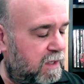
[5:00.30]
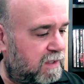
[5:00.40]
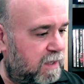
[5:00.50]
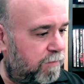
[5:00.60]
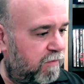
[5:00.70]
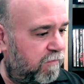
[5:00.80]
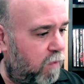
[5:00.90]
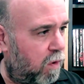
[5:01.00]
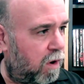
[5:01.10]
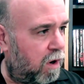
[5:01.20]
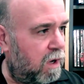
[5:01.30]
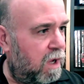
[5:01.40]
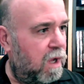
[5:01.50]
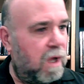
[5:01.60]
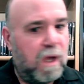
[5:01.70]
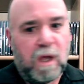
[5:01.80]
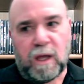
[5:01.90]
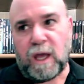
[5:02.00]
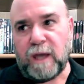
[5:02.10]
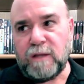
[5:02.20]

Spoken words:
this up before. I